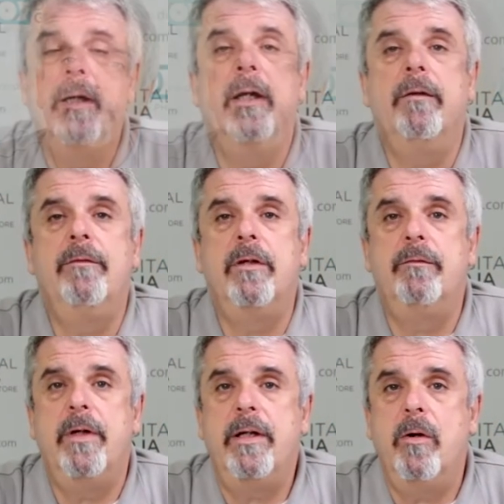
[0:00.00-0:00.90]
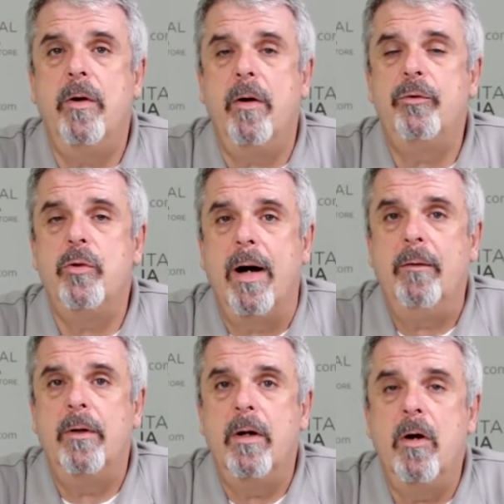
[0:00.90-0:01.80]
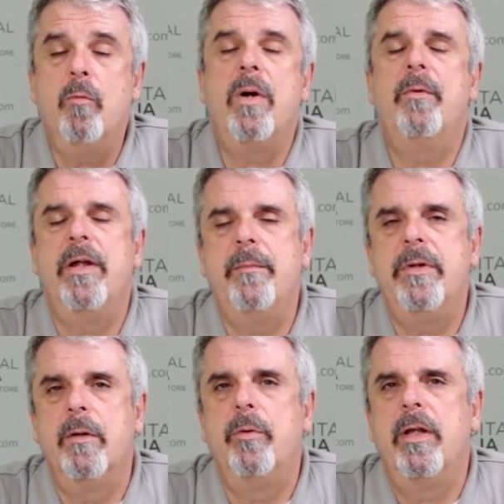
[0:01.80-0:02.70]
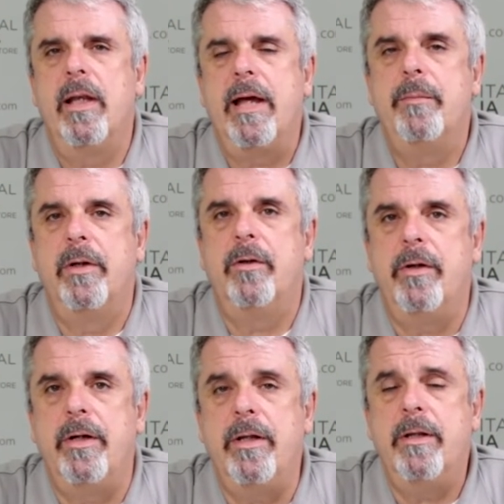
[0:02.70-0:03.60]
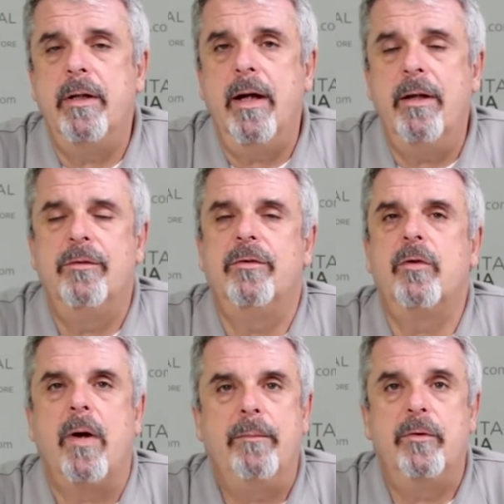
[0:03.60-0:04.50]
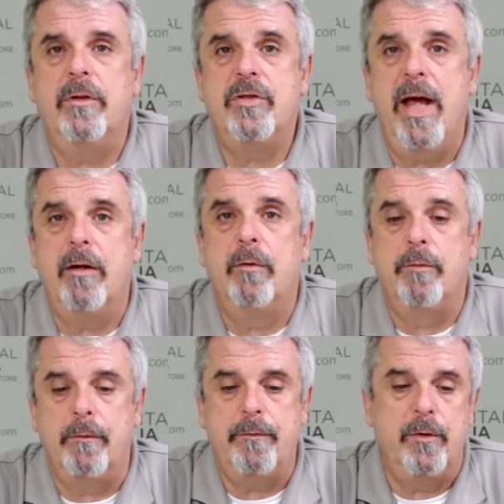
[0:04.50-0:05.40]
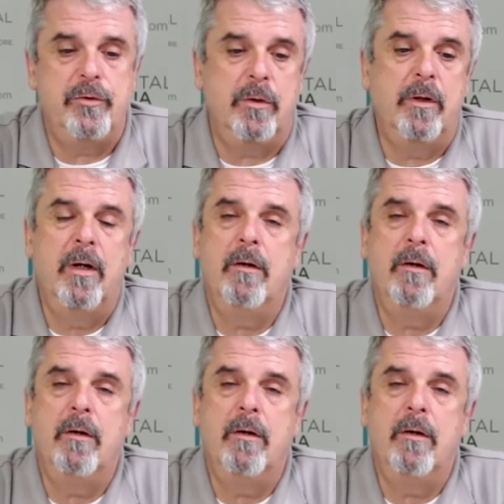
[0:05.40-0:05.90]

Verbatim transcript: If this video helps you out, remember to hit me up with a like button underneath and subscribe to the channel for future